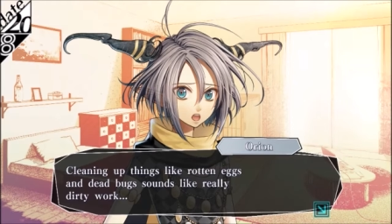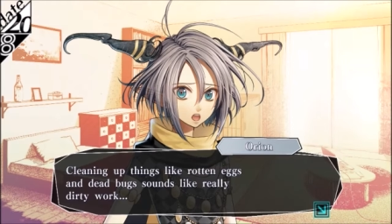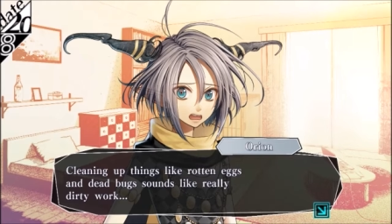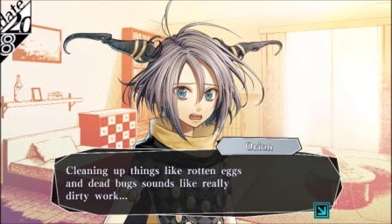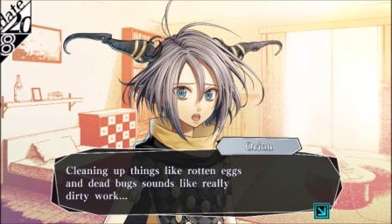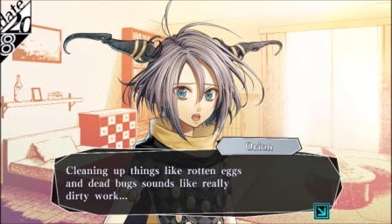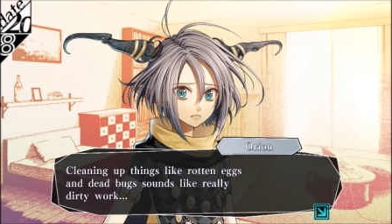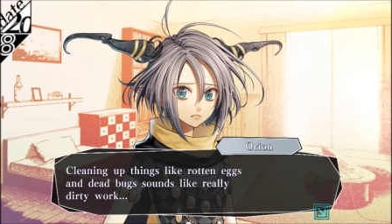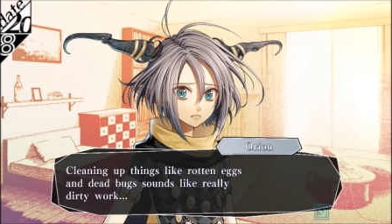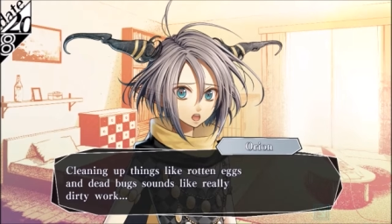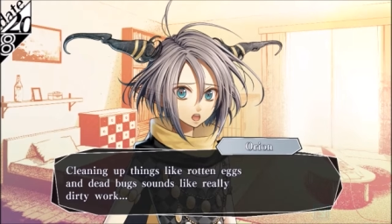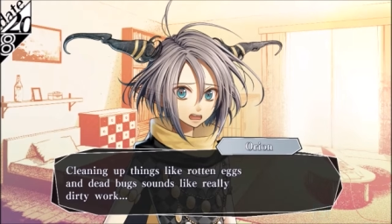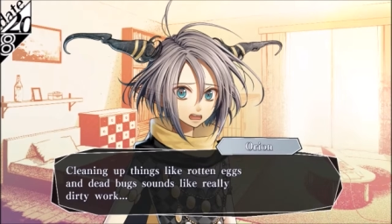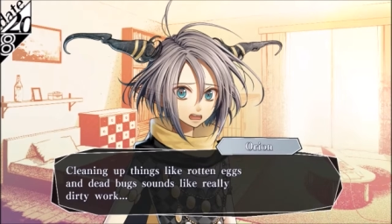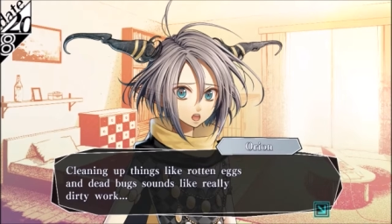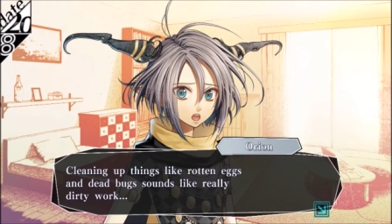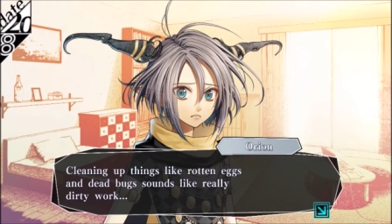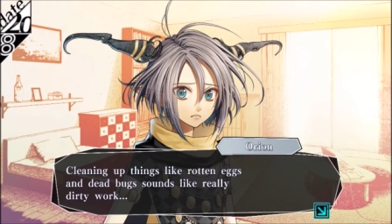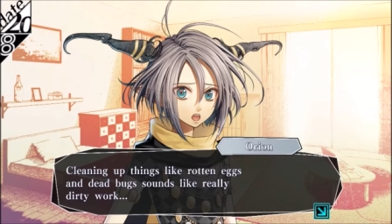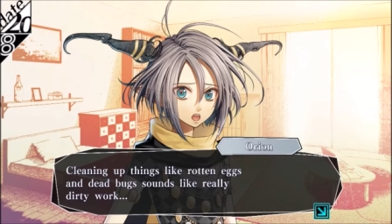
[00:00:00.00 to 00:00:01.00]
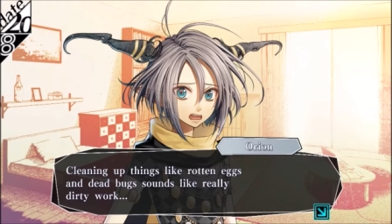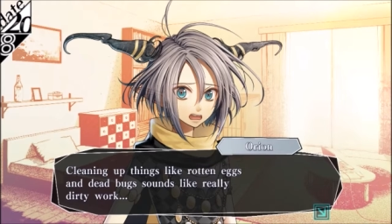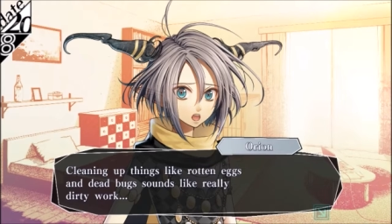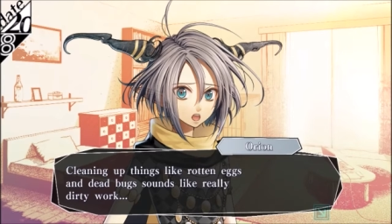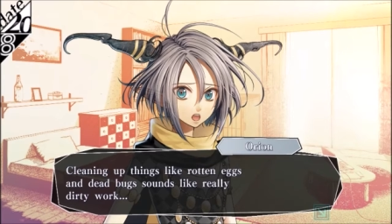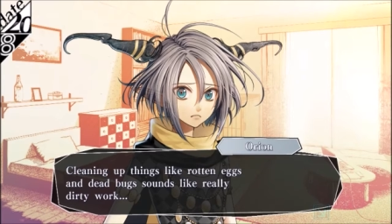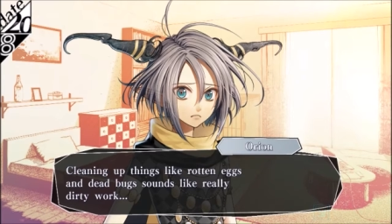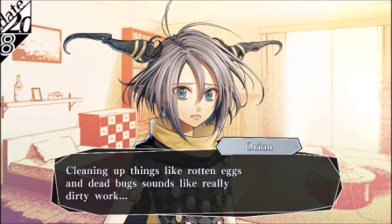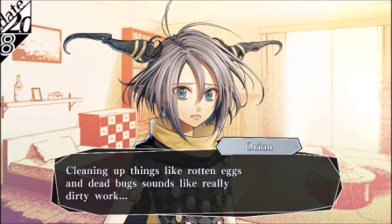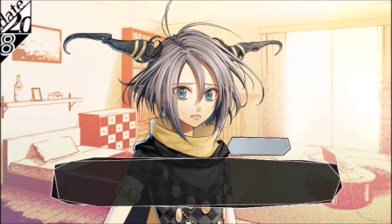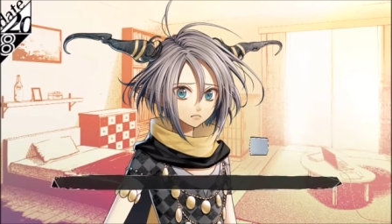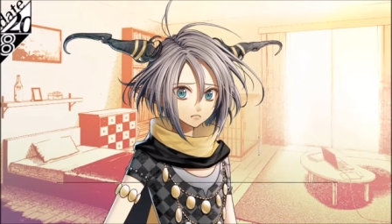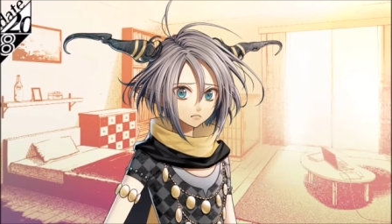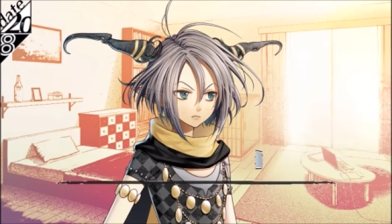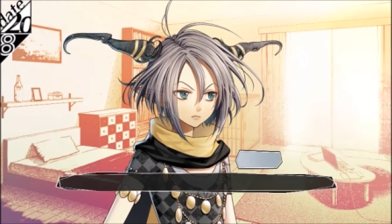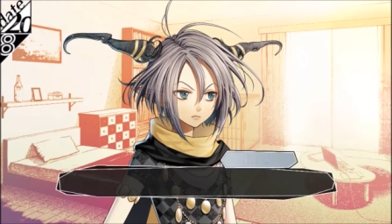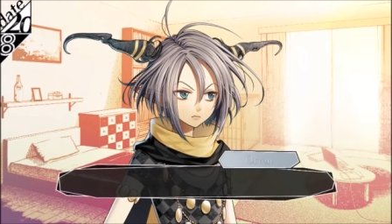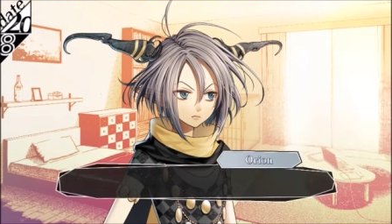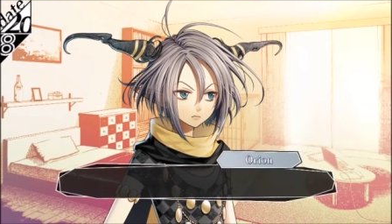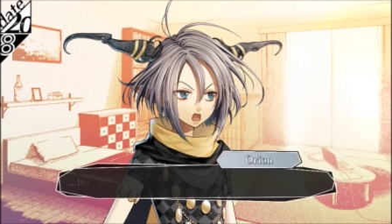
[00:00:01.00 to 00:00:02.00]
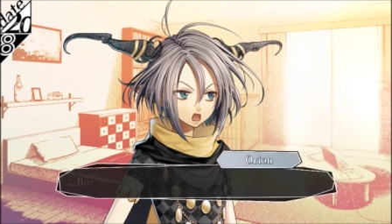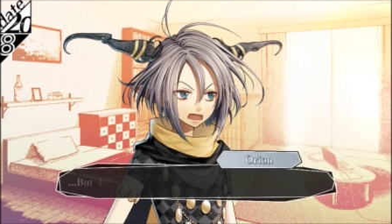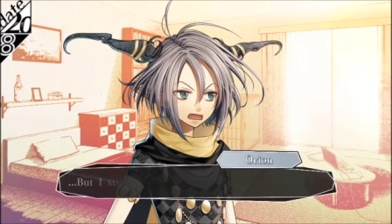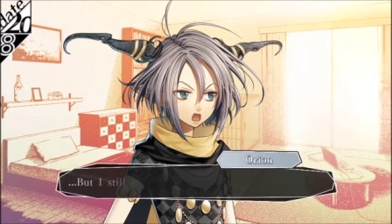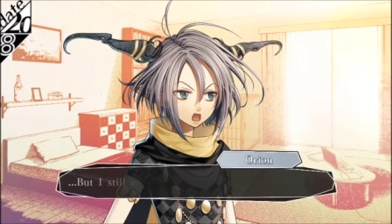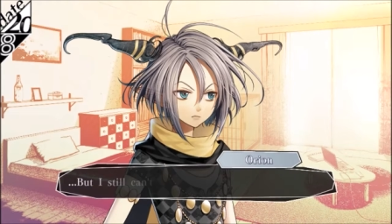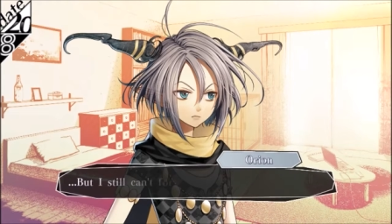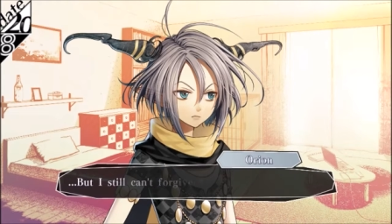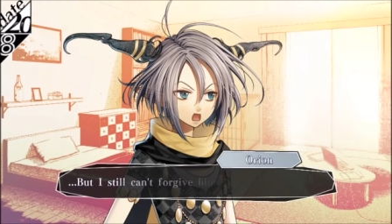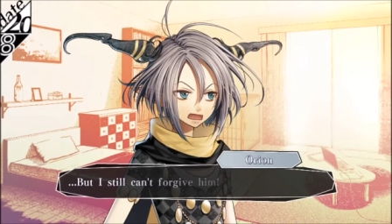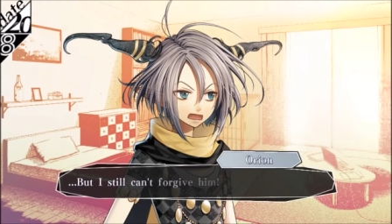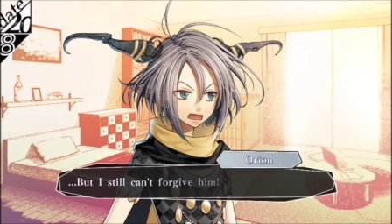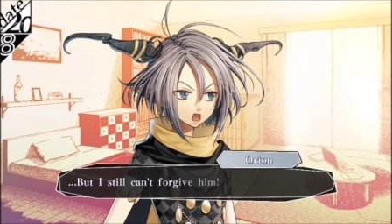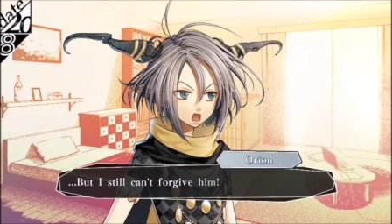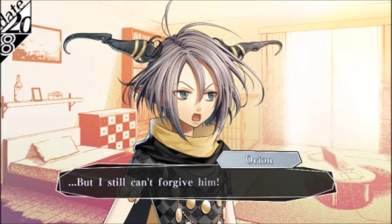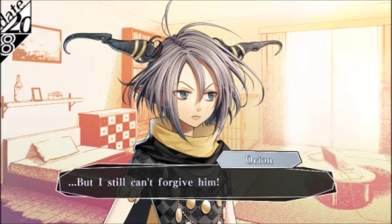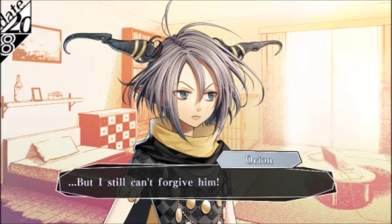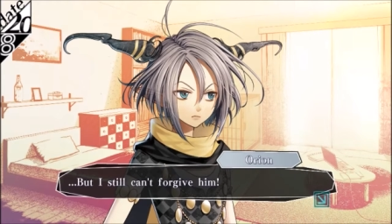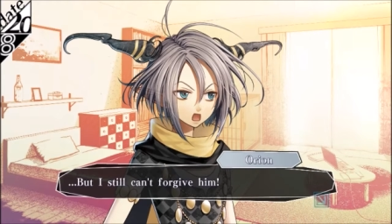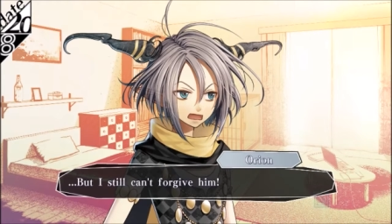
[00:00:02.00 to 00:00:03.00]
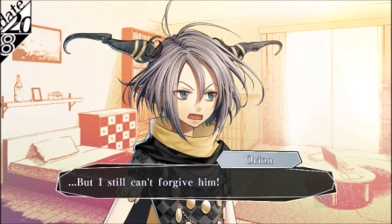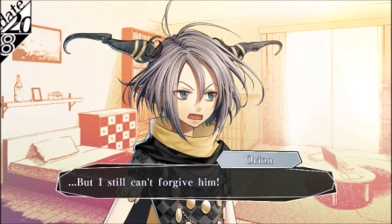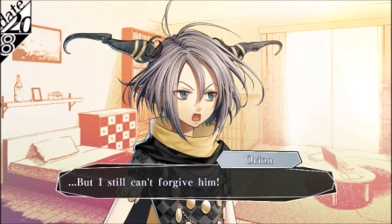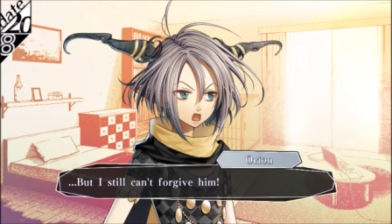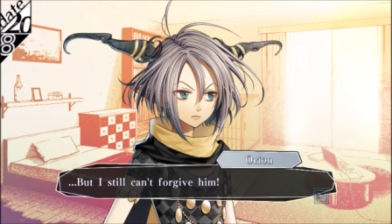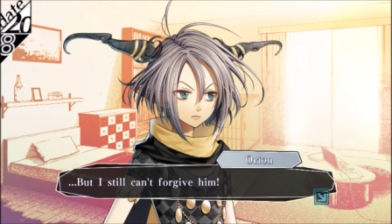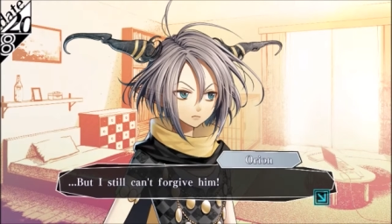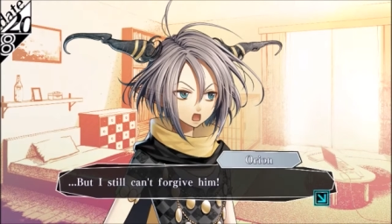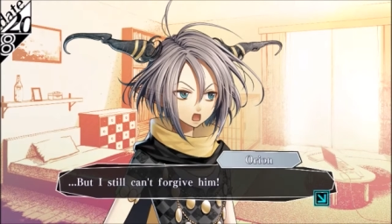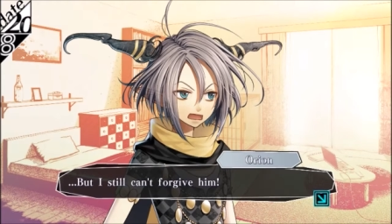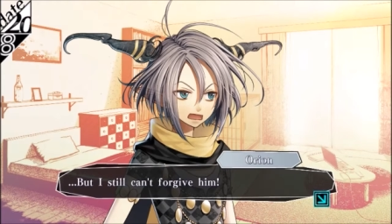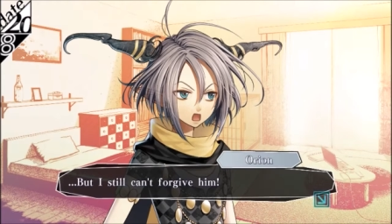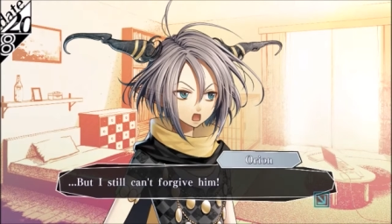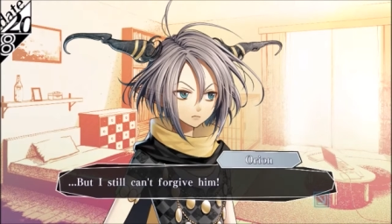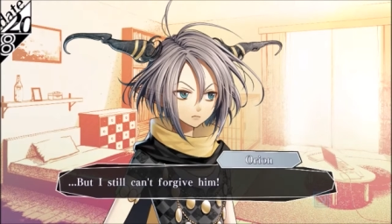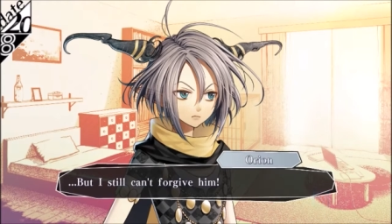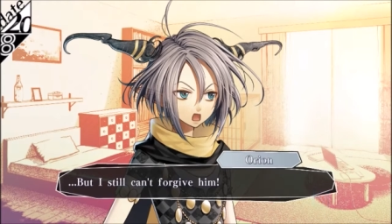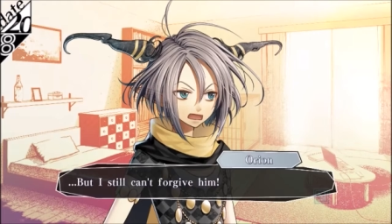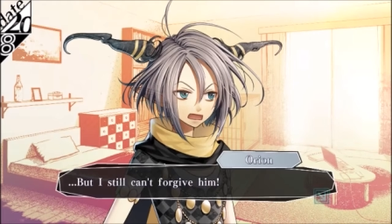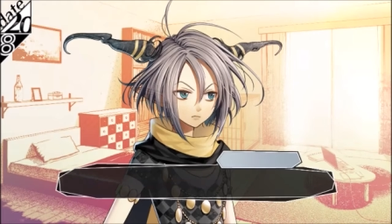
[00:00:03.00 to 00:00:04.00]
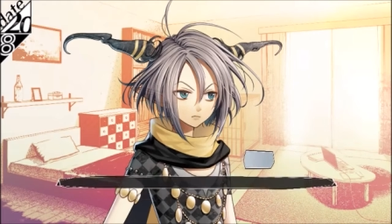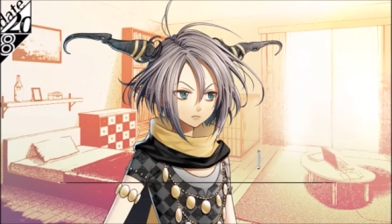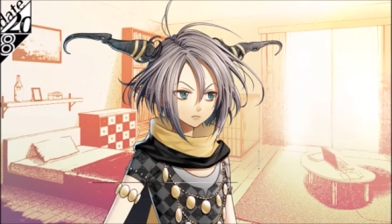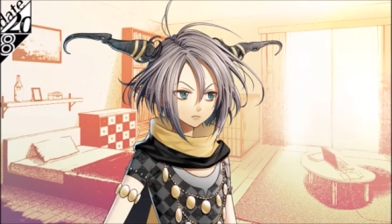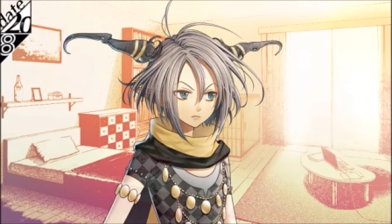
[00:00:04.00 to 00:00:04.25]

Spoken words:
like really dirty work. But I still can't forgive